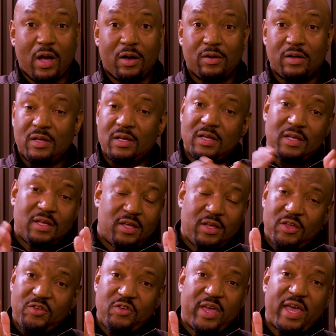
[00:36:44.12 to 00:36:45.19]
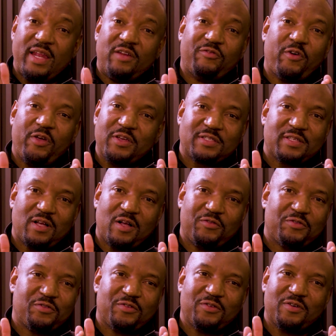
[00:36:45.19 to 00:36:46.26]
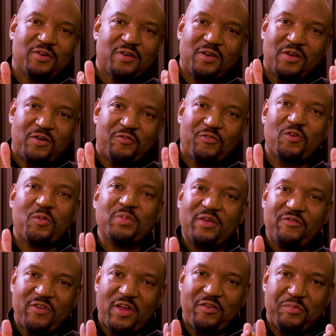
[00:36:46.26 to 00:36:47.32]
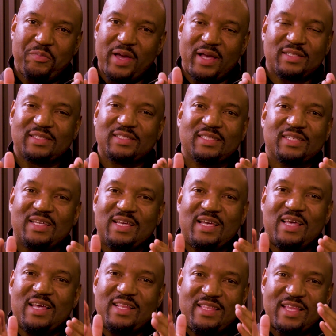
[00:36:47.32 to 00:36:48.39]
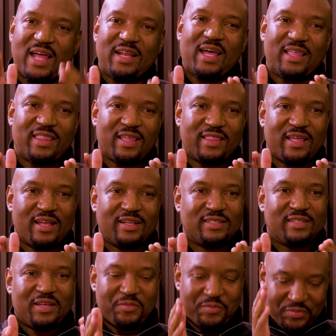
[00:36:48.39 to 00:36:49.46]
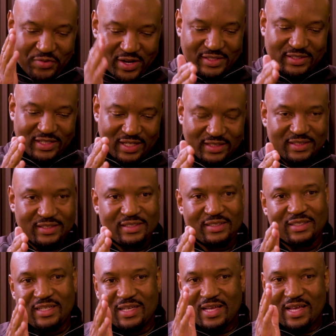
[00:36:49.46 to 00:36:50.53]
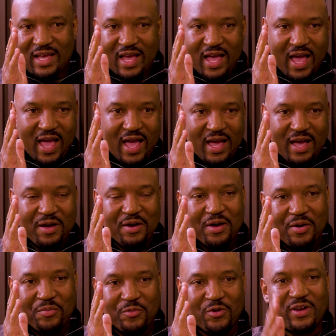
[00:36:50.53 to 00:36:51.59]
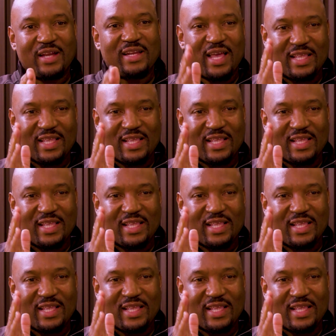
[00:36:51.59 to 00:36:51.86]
Wow. You had it for yourself from the very best, none other than precious Murena